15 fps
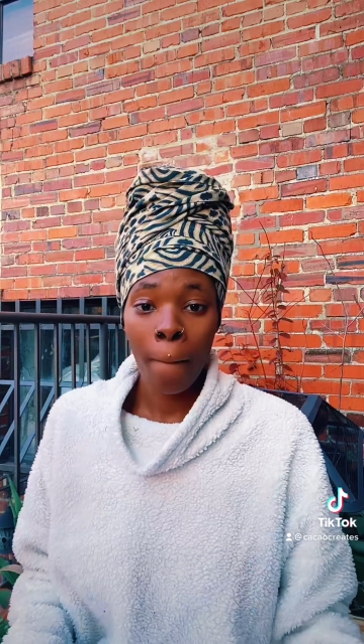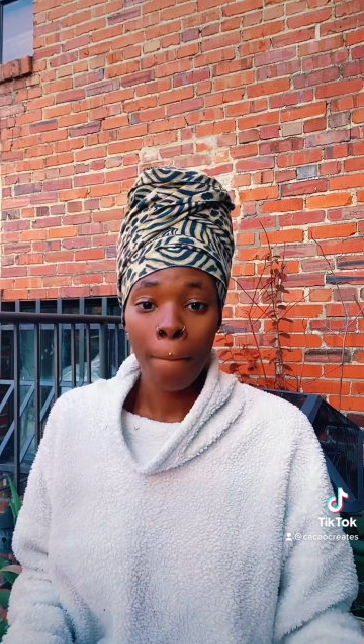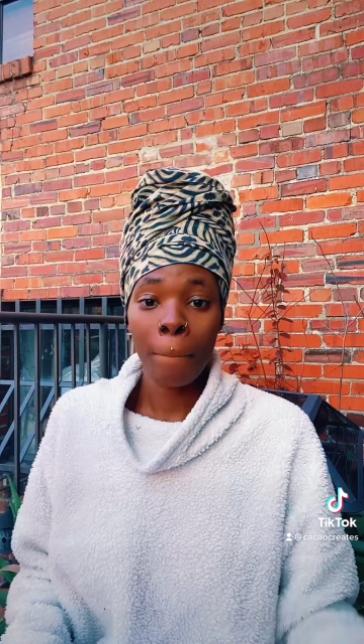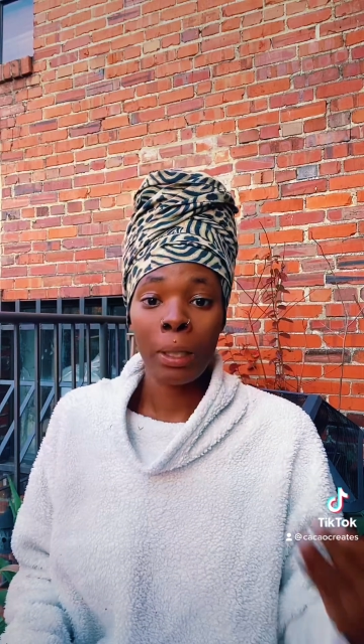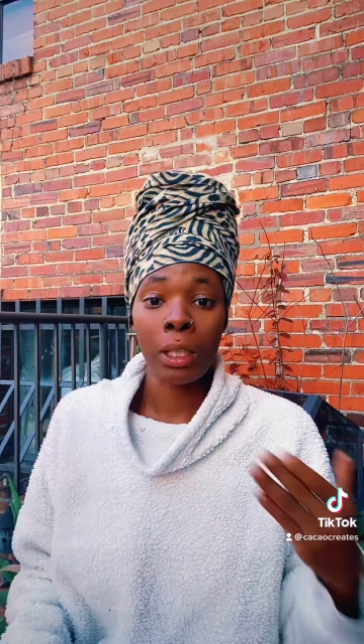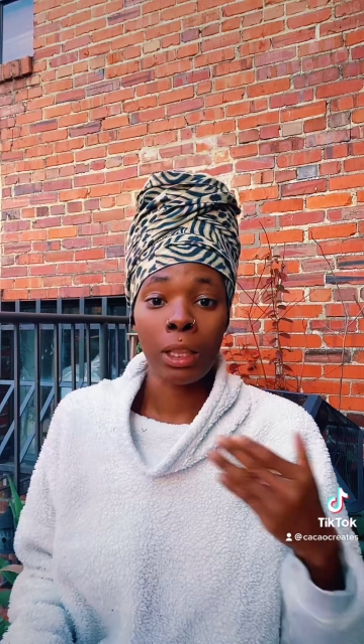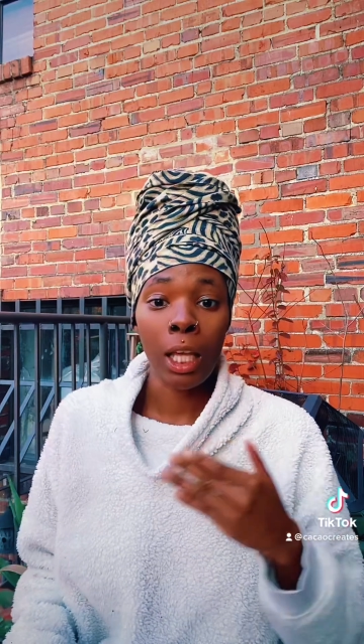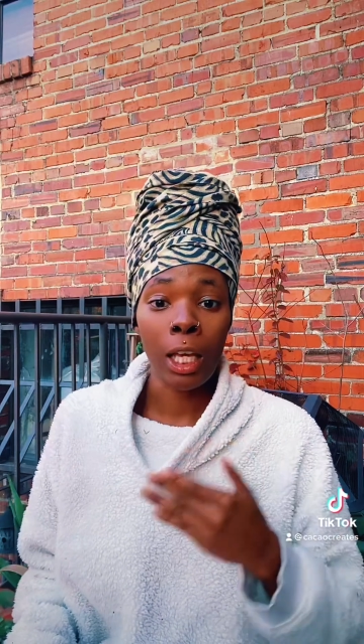
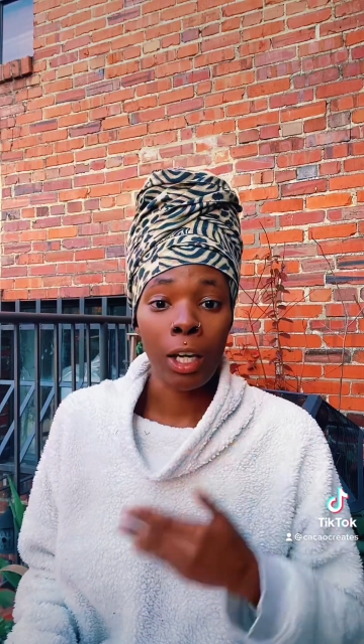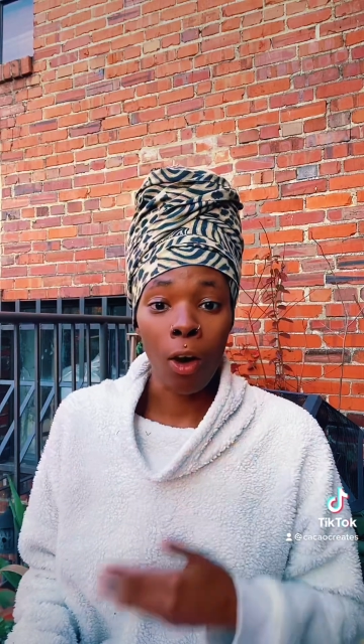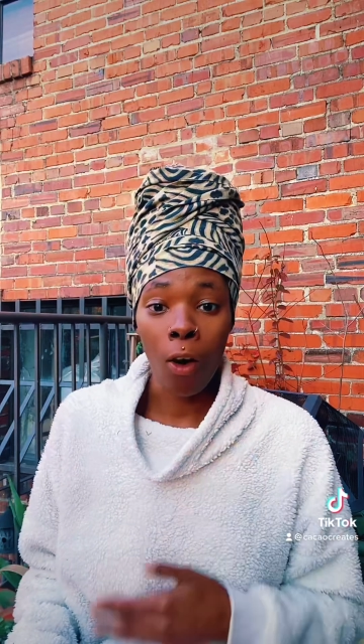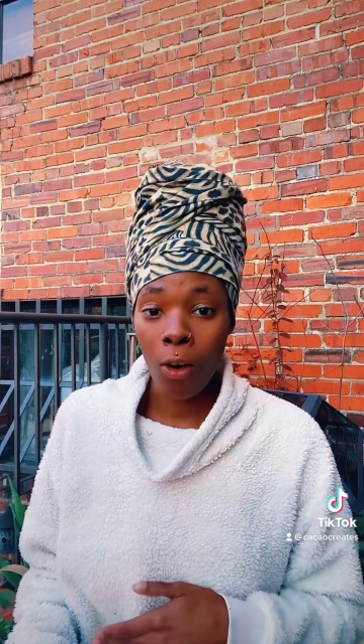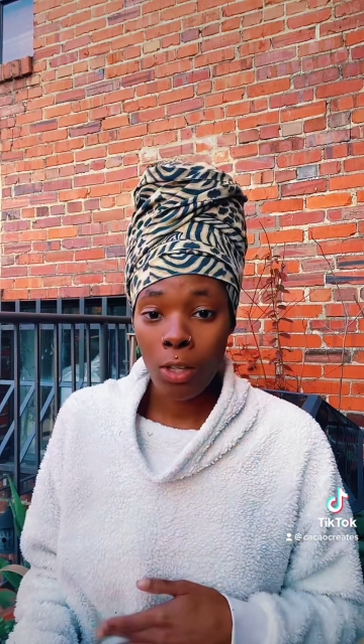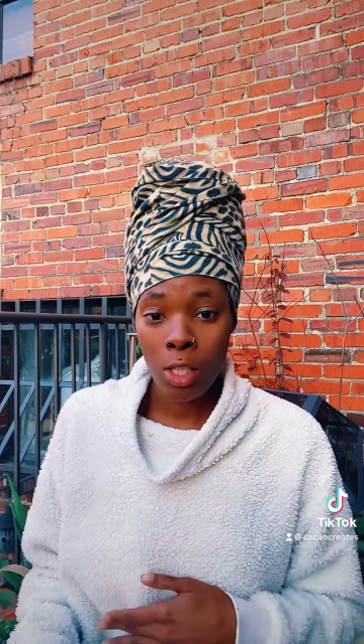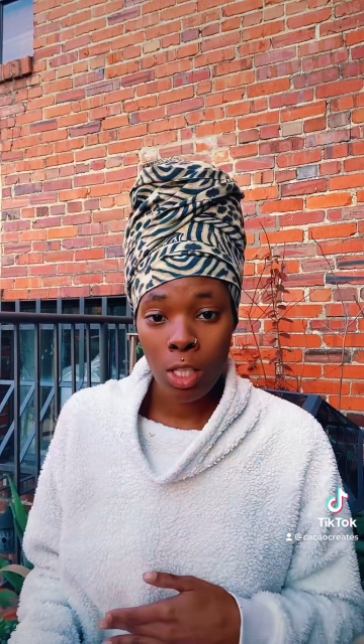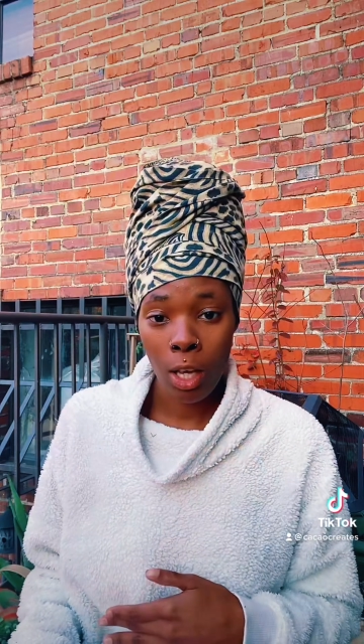But then
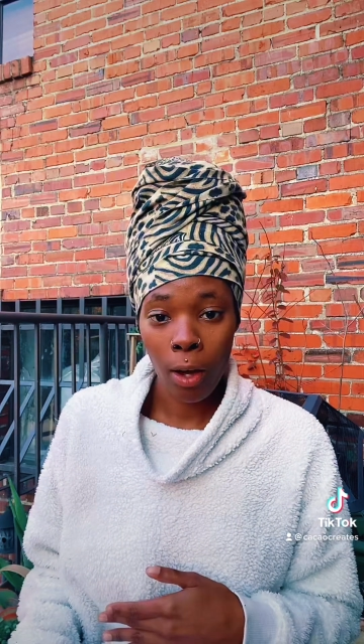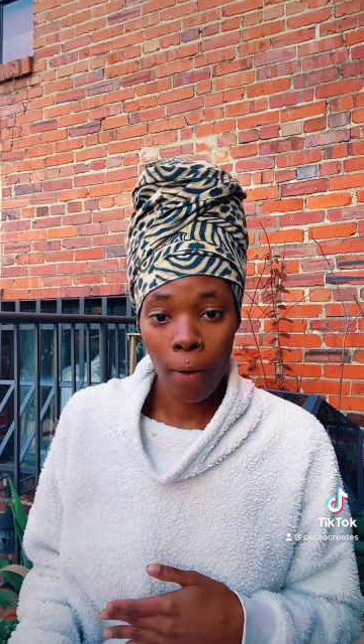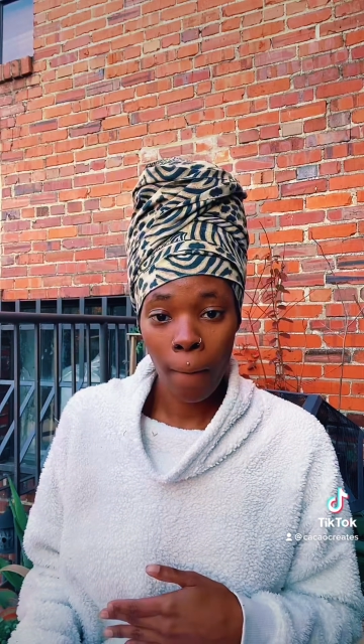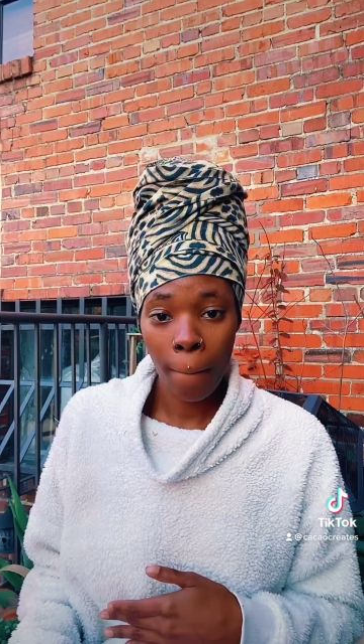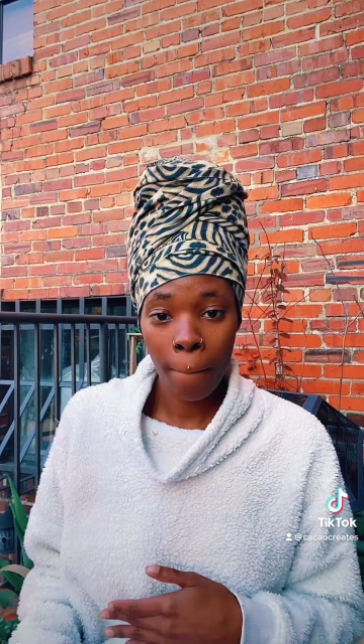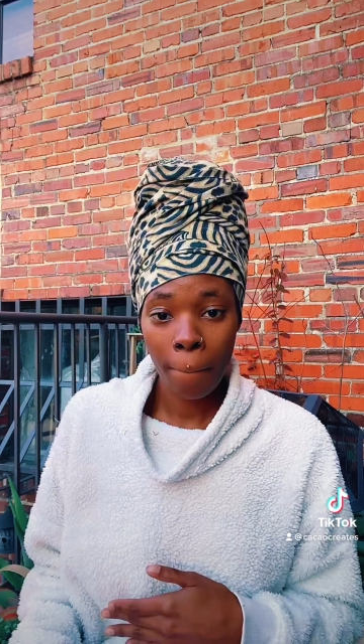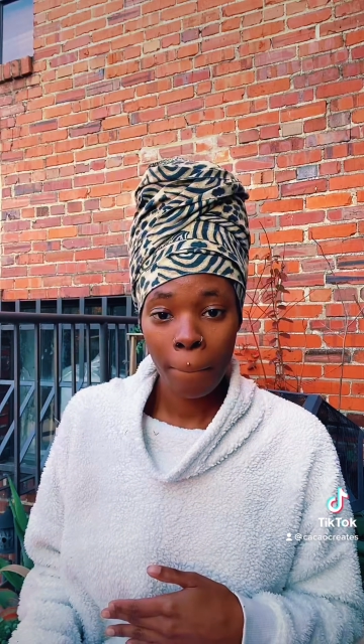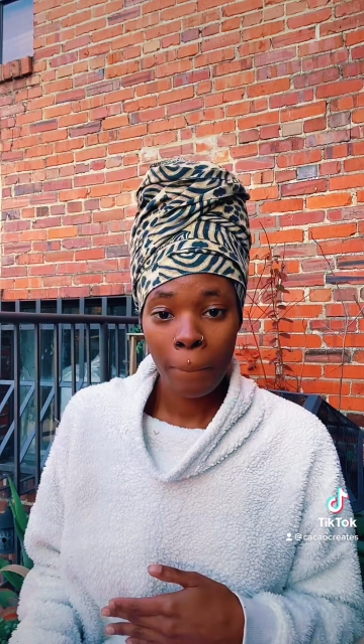
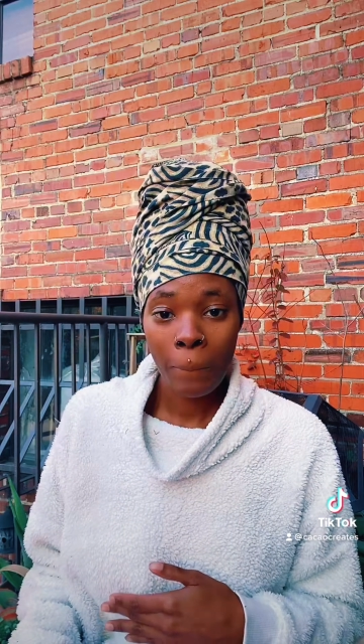also,